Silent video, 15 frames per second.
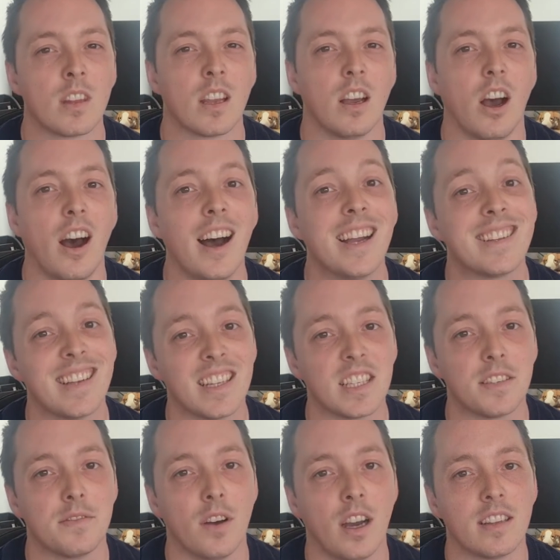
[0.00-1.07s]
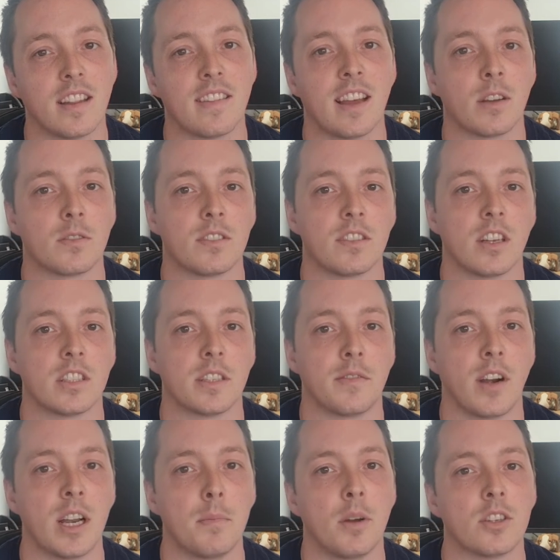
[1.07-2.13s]
I tend to find the Thousand Sons are
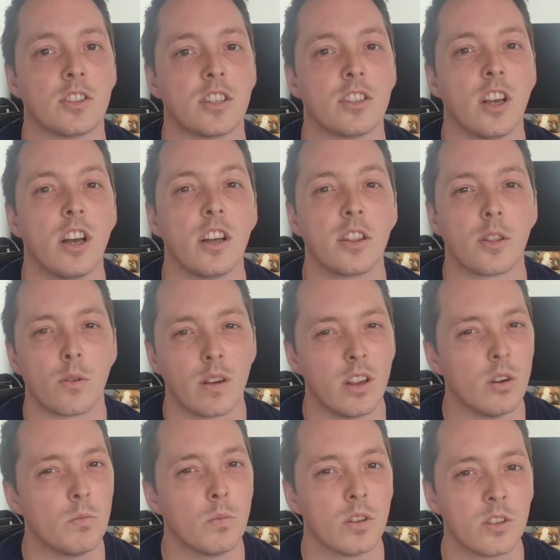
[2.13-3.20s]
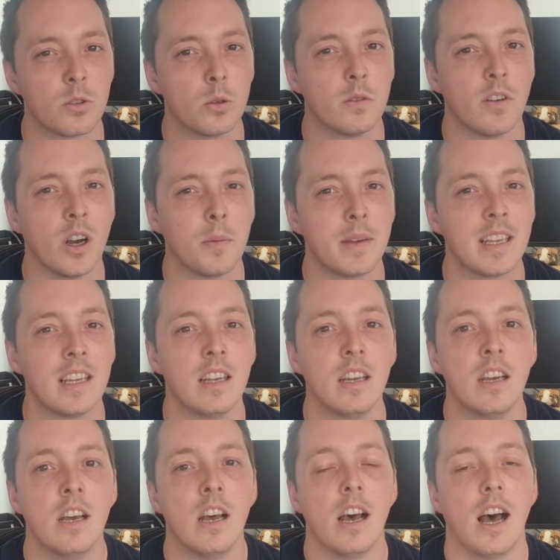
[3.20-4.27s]
very much a turn 3 onward sort of army.
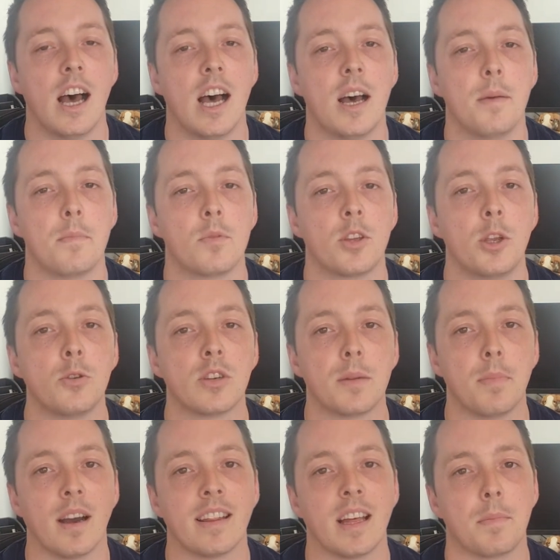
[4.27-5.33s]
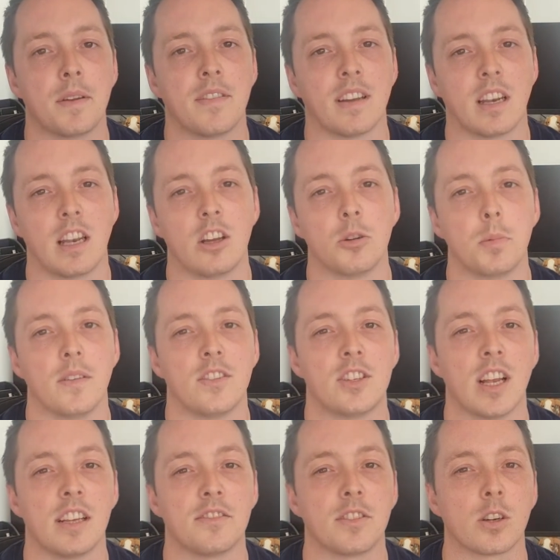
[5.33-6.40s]
Usually by then we've had a little bit of a
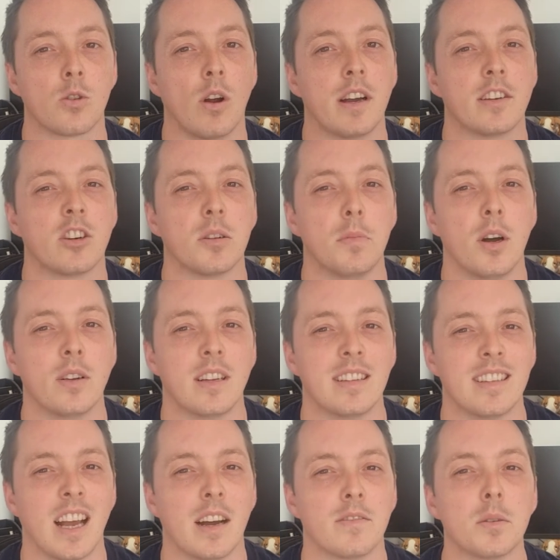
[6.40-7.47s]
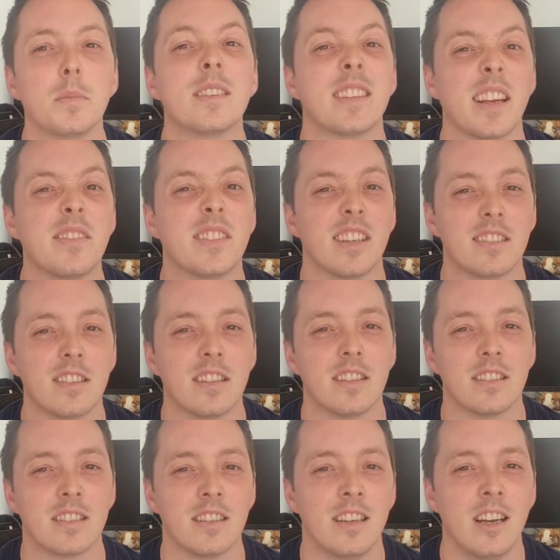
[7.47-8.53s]
chance to grind our opponent down from a safe
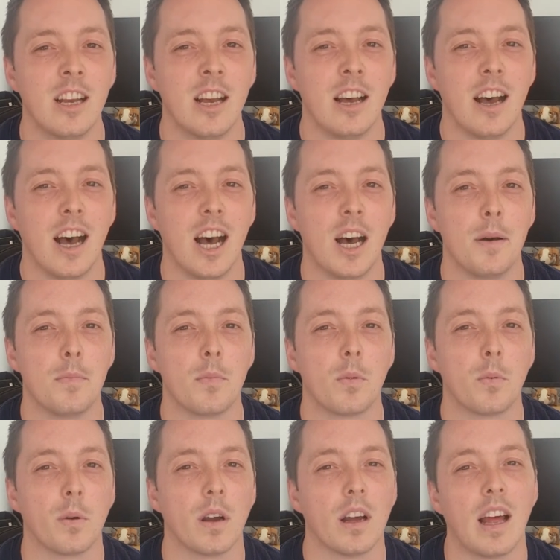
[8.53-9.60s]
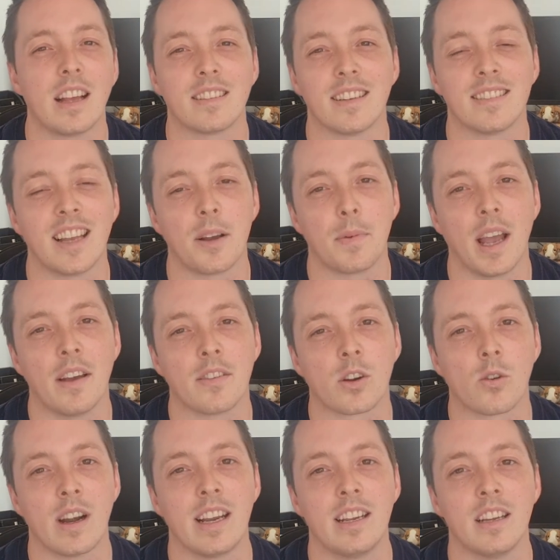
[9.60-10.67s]
distance. As I say, we have a
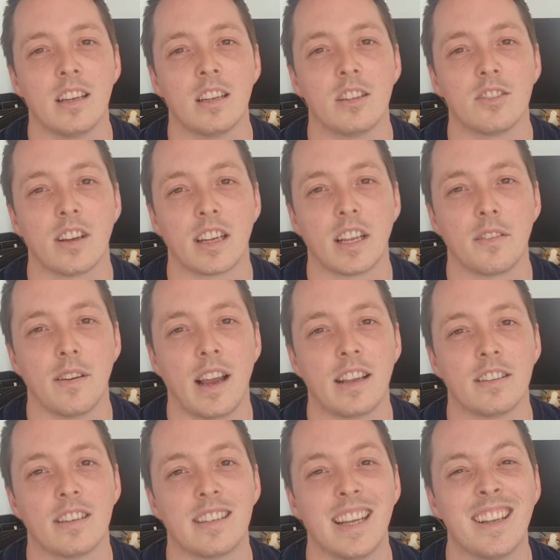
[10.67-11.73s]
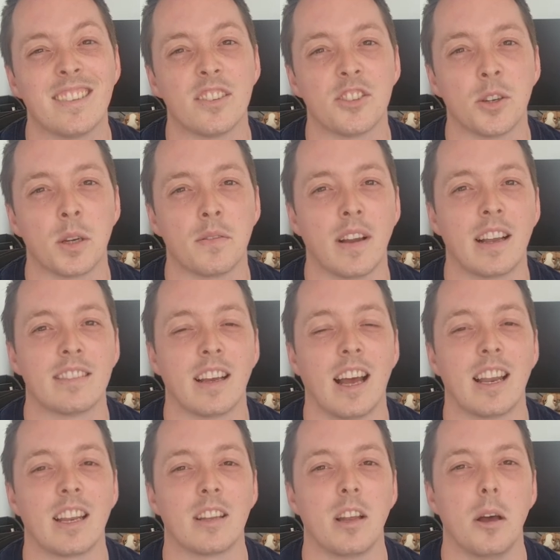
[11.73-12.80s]
great psychic phase, a decent shooting phase,
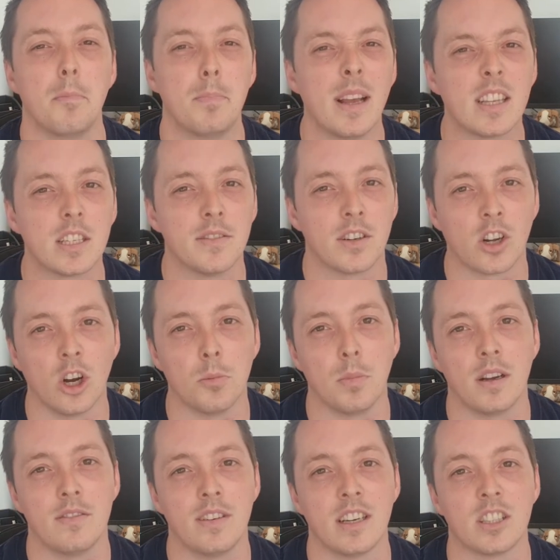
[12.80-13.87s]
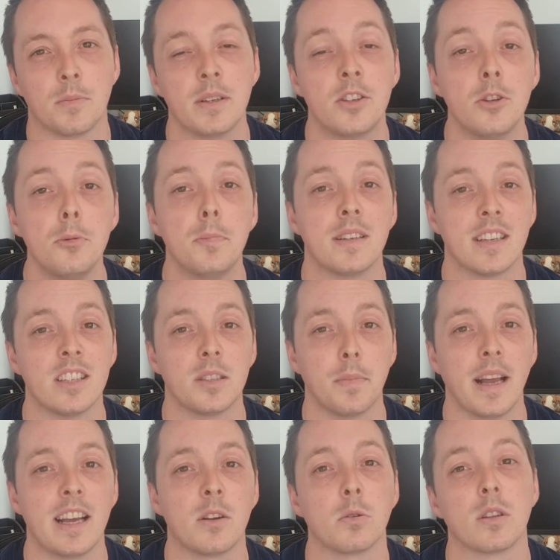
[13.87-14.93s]
and a bit of a combat phase. So we do
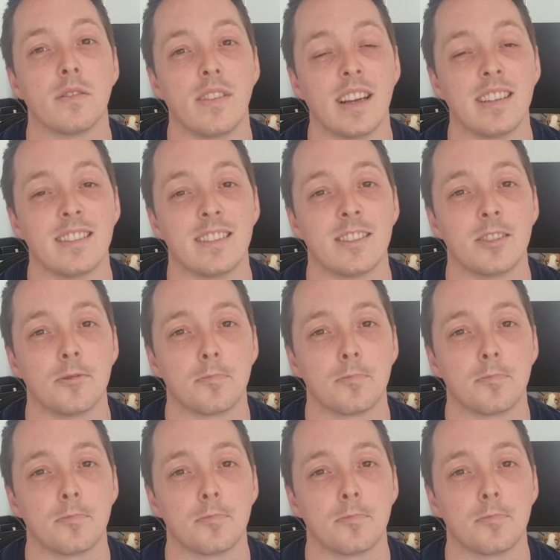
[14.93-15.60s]
participate in all the phases.